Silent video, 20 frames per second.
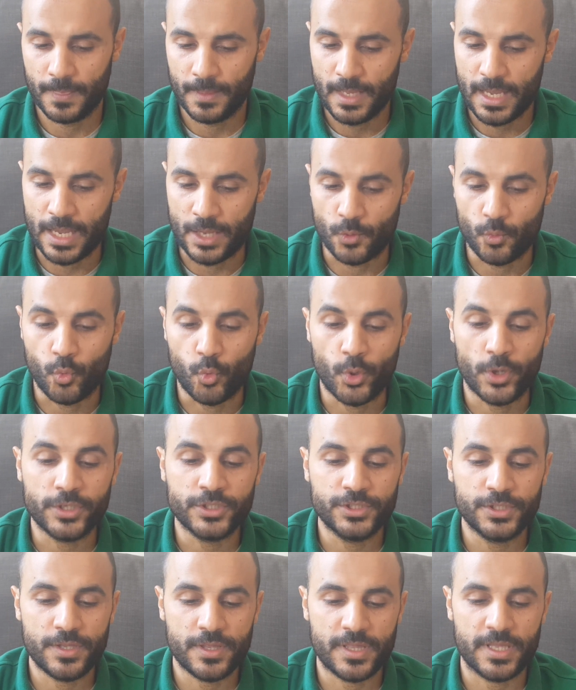And where
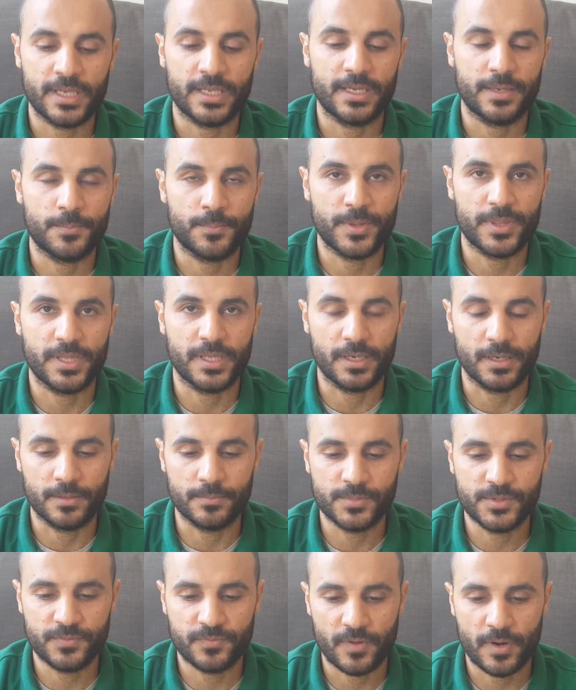do you think empathy
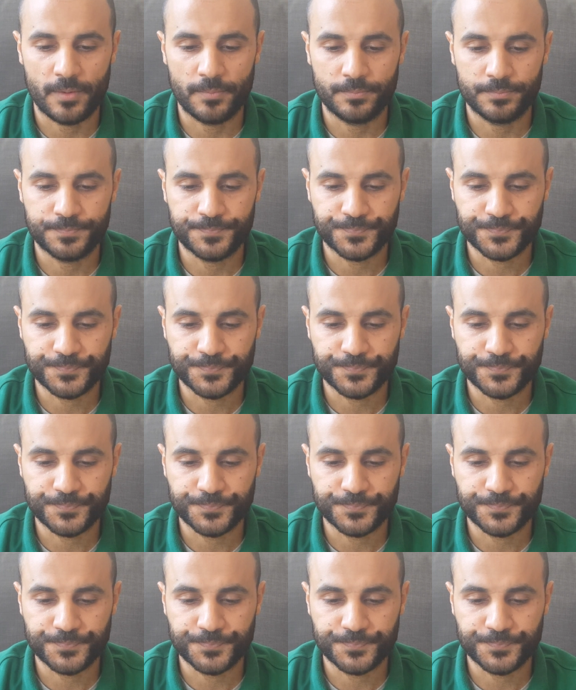comes from?